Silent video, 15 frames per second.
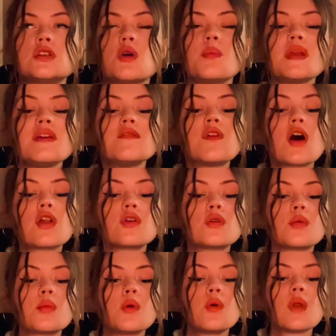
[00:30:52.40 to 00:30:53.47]
be
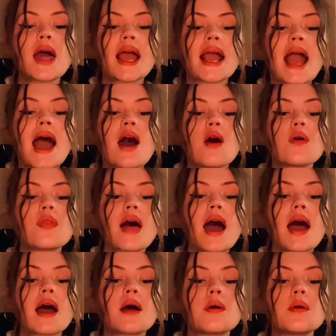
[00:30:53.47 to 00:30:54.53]
vulnerable, like how
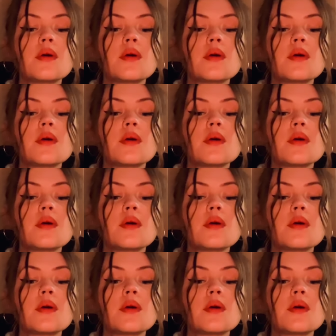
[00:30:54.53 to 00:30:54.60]
that